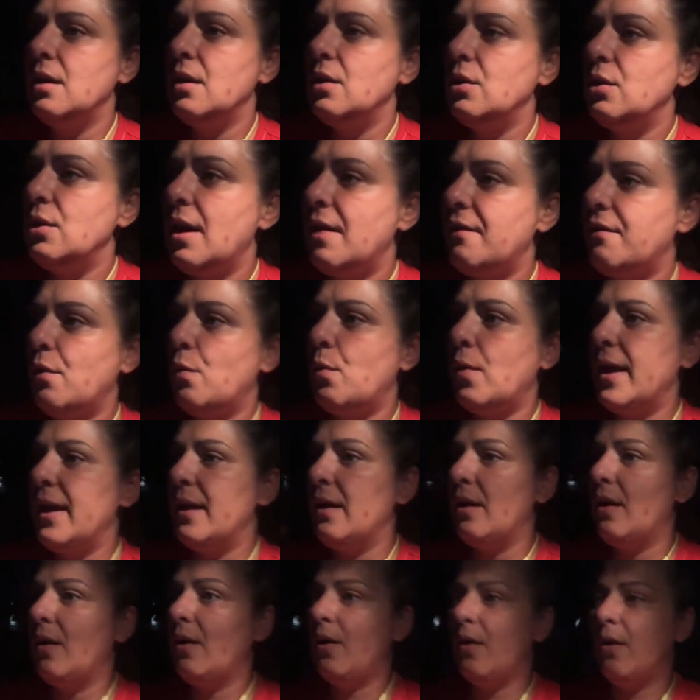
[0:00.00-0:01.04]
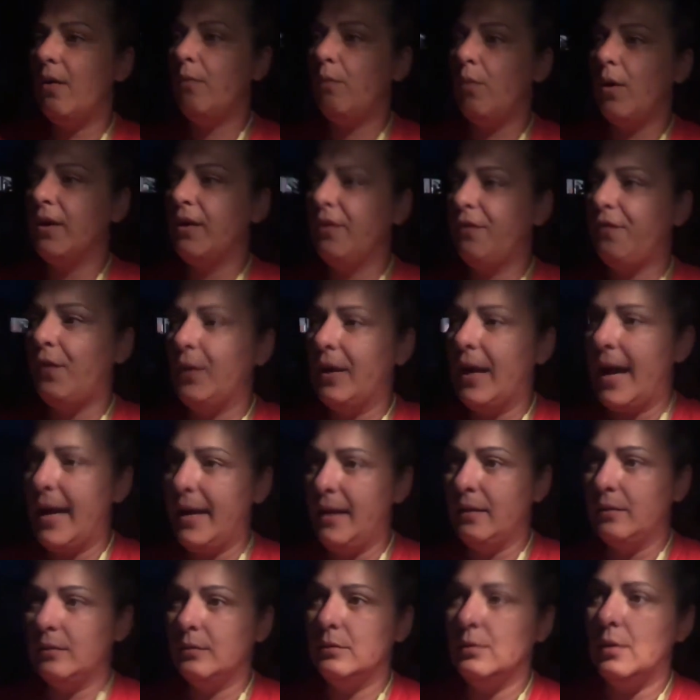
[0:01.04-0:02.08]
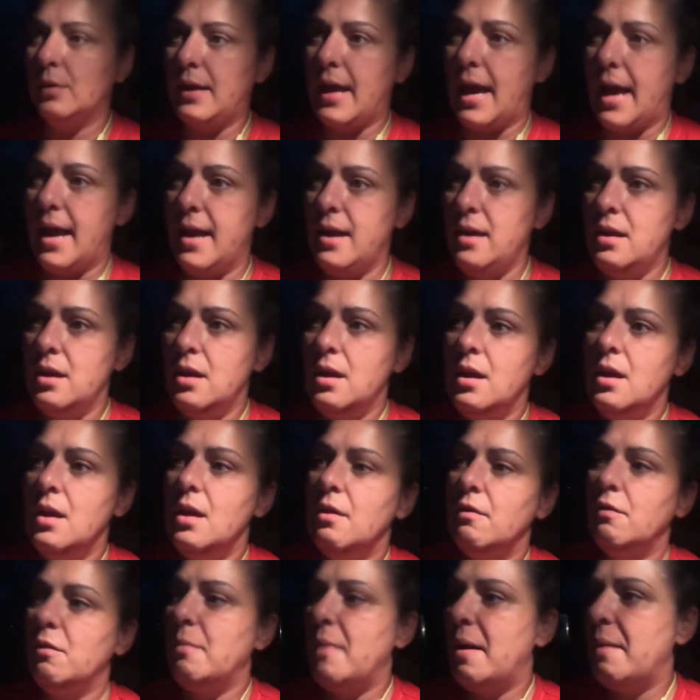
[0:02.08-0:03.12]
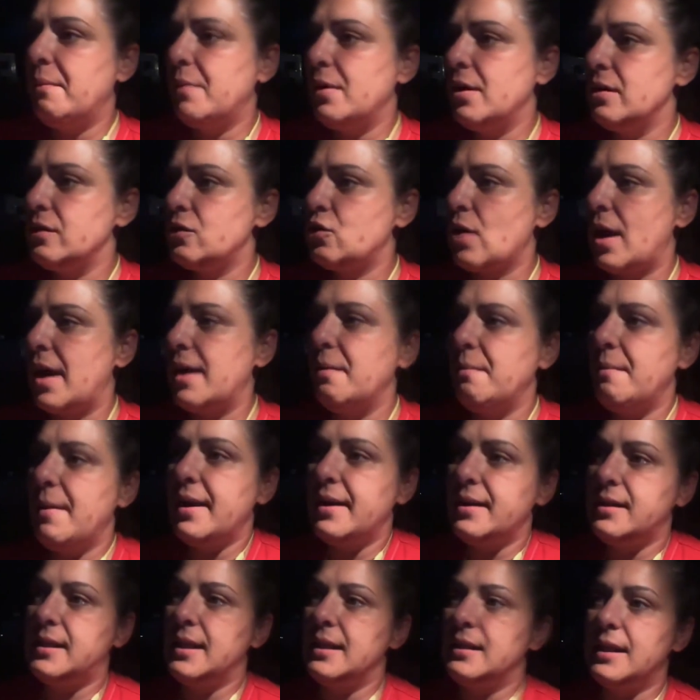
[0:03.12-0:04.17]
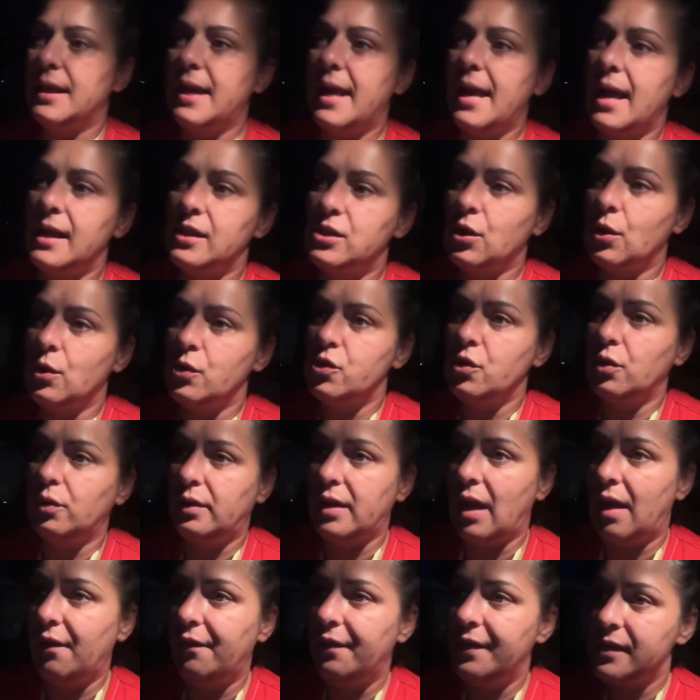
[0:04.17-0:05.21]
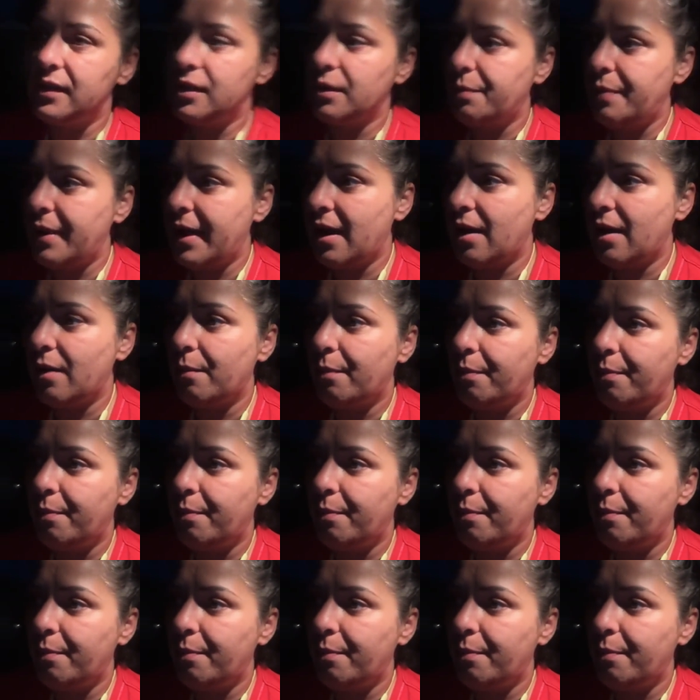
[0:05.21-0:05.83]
You have a wonderful night, okay? Remember, try to meditate tonight. I told you, delve into prayer.